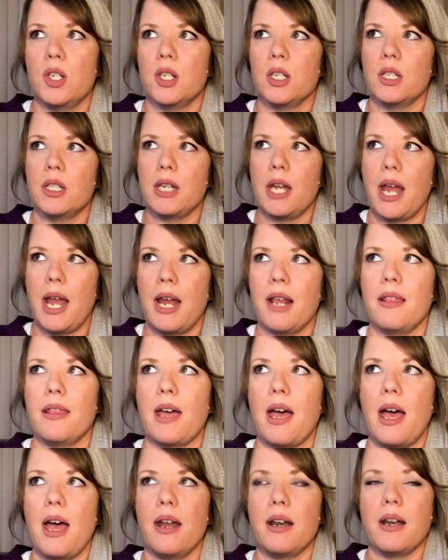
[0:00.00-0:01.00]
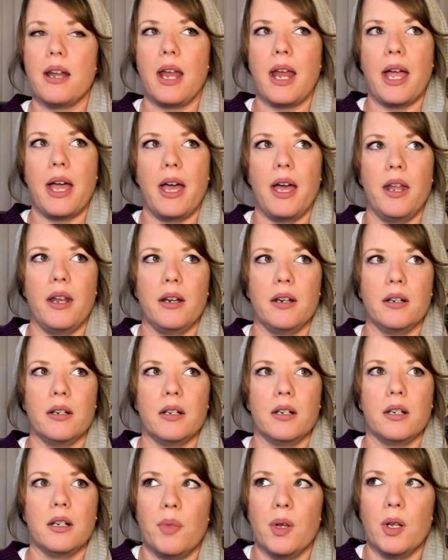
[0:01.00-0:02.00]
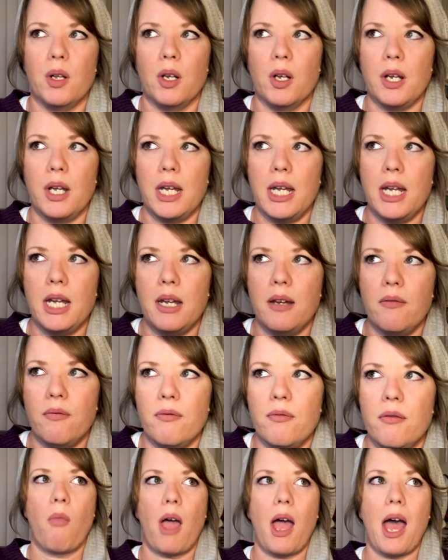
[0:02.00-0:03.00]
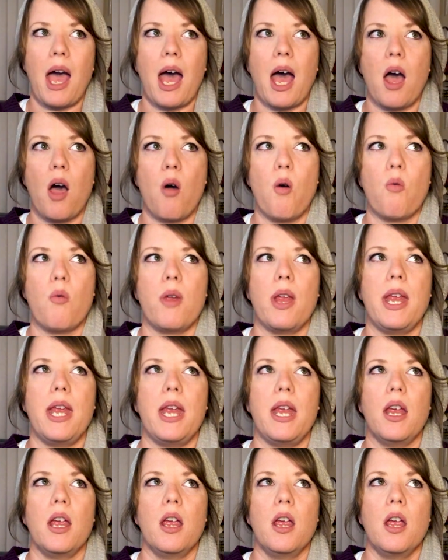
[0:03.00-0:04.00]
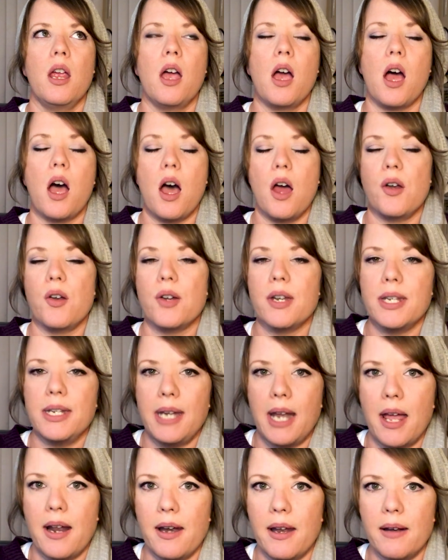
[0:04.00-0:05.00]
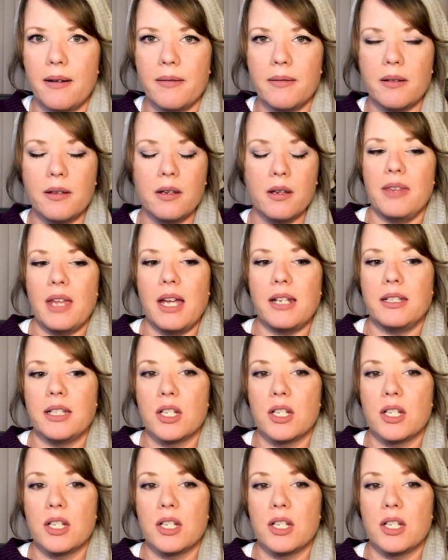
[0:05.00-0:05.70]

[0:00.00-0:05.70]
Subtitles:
just take that and believe how we understand it. That's